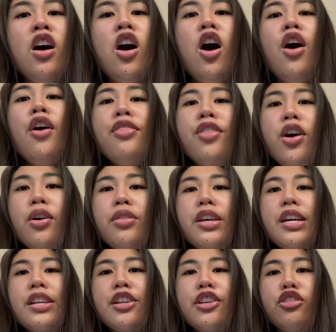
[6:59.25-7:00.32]
Although the
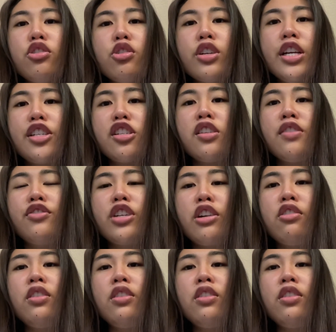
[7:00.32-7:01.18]
initial creation of general